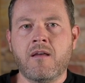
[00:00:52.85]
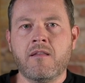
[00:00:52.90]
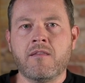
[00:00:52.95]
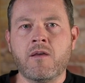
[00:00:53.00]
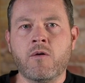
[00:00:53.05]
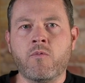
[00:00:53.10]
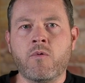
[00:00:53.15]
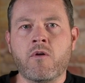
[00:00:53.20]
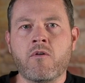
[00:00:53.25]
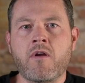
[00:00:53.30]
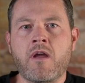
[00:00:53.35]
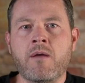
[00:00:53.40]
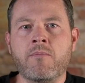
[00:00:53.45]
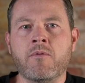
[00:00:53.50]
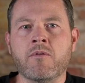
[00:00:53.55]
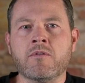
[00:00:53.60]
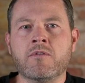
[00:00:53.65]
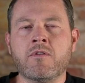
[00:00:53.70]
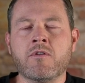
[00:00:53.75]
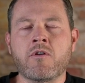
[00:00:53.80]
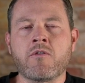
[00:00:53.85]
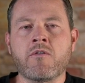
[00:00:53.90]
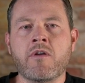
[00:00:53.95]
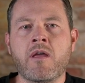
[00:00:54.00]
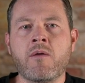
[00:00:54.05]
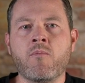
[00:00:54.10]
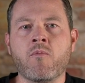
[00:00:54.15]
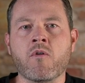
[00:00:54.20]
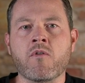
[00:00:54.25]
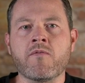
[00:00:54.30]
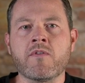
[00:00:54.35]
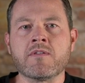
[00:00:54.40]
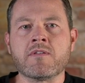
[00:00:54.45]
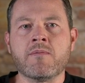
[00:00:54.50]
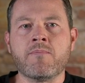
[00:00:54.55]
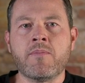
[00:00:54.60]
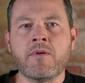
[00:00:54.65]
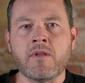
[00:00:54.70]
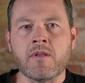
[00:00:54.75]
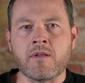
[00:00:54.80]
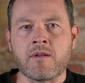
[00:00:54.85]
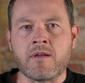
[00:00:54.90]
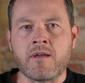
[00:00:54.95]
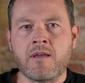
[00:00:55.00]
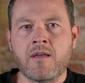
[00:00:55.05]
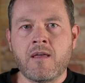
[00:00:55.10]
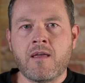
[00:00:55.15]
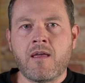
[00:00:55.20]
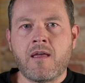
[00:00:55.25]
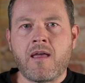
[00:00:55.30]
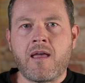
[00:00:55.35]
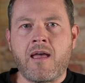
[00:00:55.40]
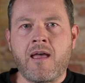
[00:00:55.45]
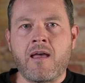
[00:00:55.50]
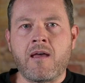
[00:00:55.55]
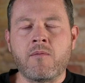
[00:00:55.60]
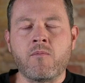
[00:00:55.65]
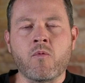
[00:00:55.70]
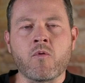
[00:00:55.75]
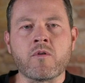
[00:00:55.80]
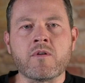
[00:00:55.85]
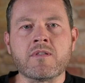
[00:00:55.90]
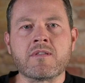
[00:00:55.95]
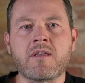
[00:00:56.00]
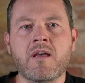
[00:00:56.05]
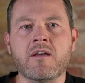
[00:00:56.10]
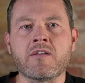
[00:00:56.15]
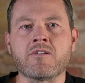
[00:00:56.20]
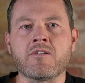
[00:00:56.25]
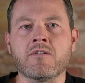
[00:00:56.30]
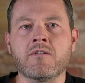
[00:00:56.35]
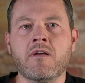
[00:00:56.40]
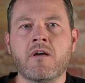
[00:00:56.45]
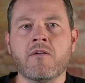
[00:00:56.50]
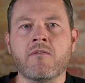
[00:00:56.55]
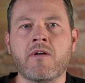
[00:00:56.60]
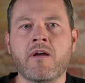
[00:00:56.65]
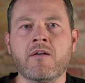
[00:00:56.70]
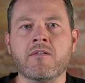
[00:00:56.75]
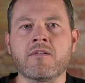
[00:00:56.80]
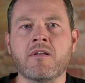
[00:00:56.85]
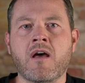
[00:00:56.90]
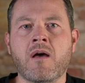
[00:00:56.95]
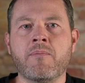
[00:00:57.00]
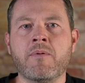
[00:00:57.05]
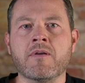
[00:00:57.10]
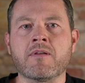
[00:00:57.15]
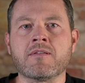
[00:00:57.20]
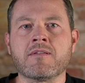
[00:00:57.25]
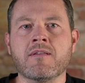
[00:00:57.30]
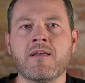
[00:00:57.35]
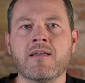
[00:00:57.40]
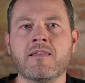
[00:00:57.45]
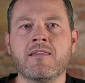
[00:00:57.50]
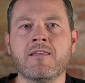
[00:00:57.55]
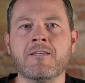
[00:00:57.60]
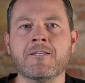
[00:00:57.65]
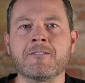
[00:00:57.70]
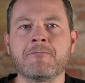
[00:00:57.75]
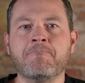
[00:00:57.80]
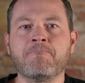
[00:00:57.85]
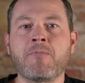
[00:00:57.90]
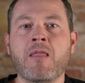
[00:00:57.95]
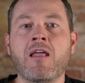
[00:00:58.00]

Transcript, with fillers: that we're able to create more visibility and more discussion around topics like this.